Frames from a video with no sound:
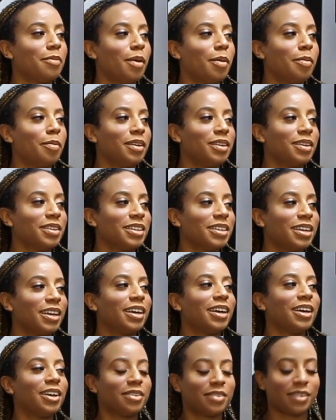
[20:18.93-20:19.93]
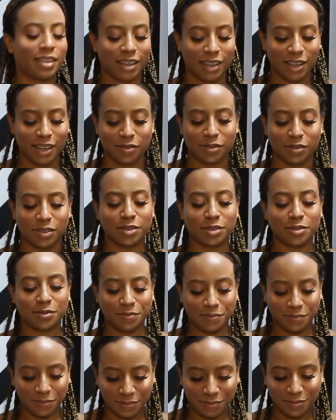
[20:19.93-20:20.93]
Maybe. Yeah, definitely.
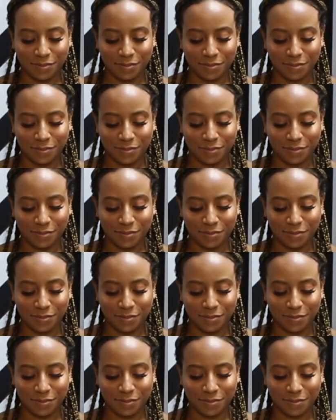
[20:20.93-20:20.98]
Yeah.